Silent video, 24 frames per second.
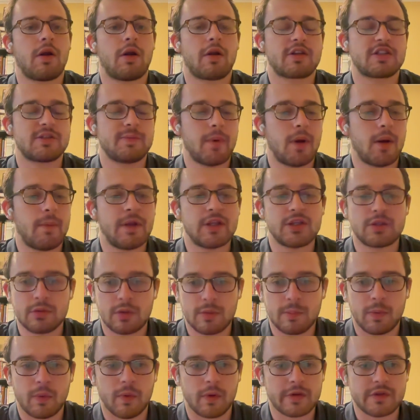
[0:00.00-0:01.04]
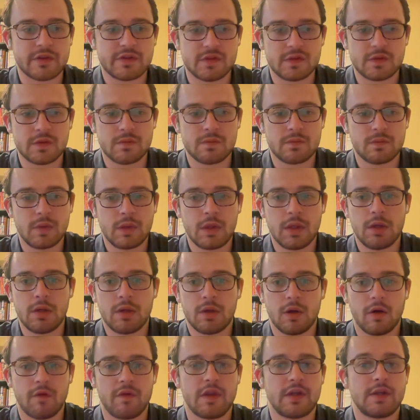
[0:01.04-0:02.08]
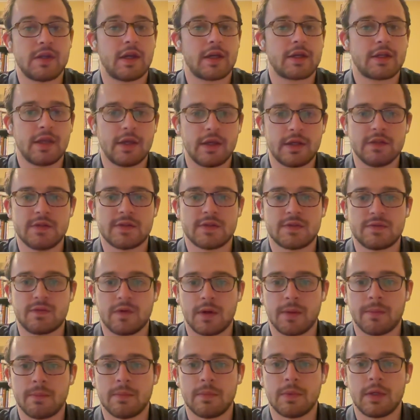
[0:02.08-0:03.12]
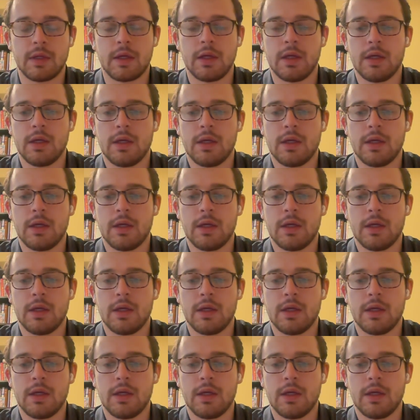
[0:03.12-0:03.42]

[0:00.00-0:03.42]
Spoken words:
experimental reports over the decades from